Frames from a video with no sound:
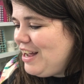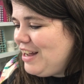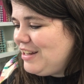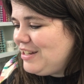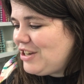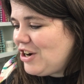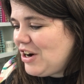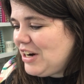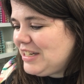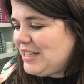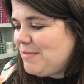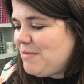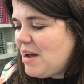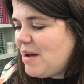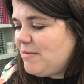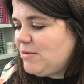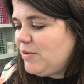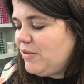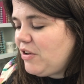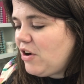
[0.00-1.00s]
Sorry,
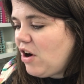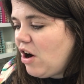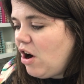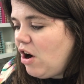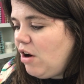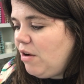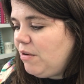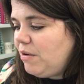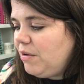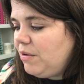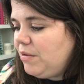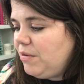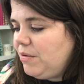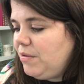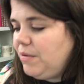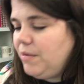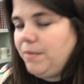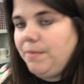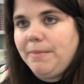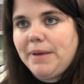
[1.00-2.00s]
sometimes when they're all
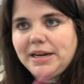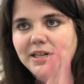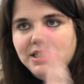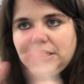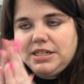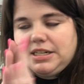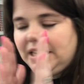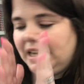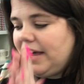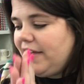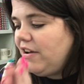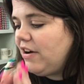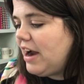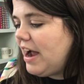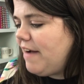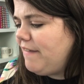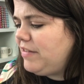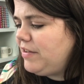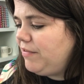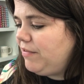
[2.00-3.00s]
meshed together, I
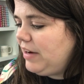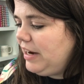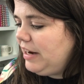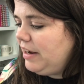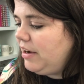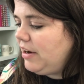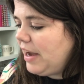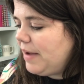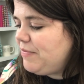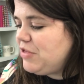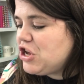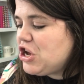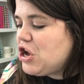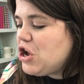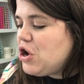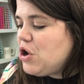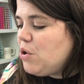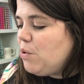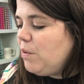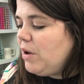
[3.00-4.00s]
have to read it. Okay.
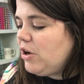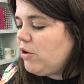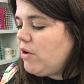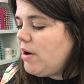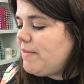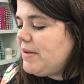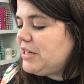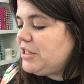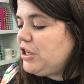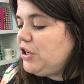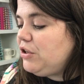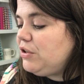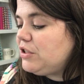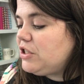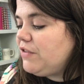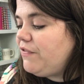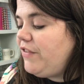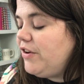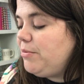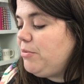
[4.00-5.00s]
What equipment do you use
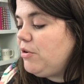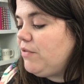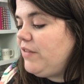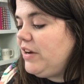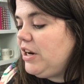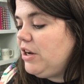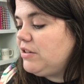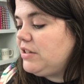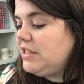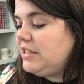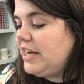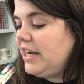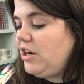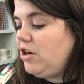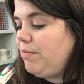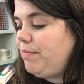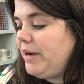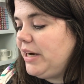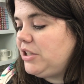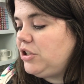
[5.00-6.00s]
to film your videos and take
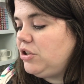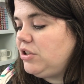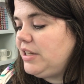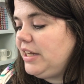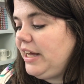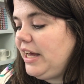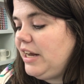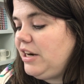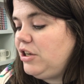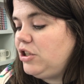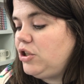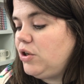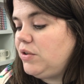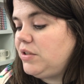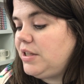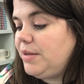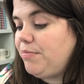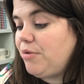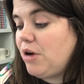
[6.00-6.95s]
your pictures, and can you show us the